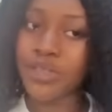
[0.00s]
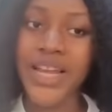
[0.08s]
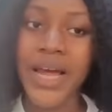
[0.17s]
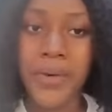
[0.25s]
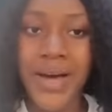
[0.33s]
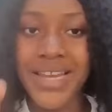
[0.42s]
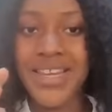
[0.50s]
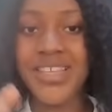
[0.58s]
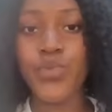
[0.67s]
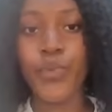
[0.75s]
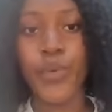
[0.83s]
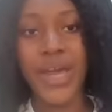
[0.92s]
Now at
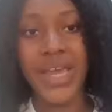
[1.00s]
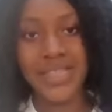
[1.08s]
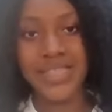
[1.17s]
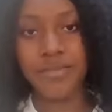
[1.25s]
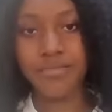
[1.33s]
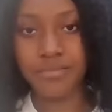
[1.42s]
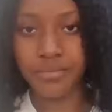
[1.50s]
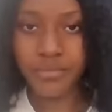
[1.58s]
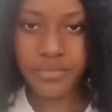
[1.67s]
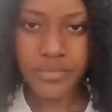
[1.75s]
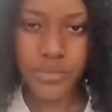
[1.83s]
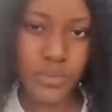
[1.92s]
this point,
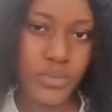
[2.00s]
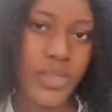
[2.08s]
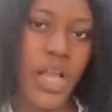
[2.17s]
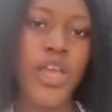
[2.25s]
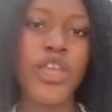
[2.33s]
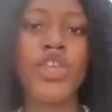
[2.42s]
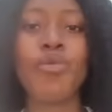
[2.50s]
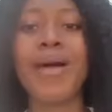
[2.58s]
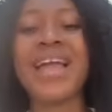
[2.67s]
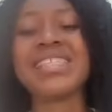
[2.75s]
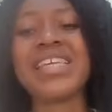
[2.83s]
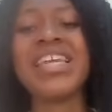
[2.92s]
You
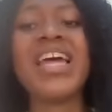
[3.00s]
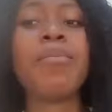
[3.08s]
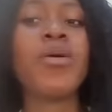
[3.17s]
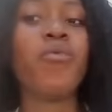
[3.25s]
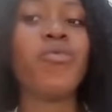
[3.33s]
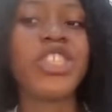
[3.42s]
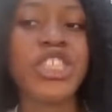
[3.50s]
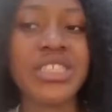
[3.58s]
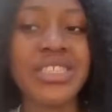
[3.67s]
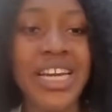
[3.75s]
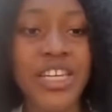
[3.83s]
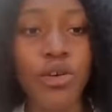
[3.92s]
might either be
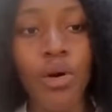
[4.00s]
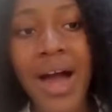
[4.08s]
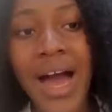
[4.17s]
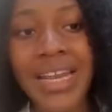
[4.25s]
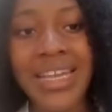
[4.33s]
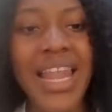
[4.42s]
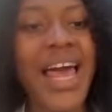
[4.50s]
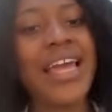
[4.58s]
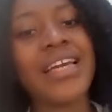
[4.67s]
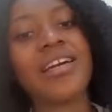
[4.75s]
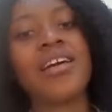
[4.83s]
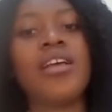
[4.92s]
wishing that you are
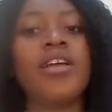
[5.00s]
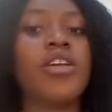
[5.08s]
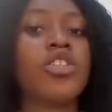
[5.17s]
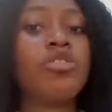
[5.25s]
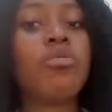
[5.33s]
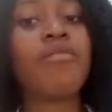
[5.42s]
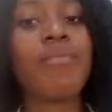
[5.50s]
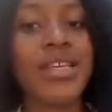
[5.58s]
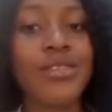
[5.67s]
like some of my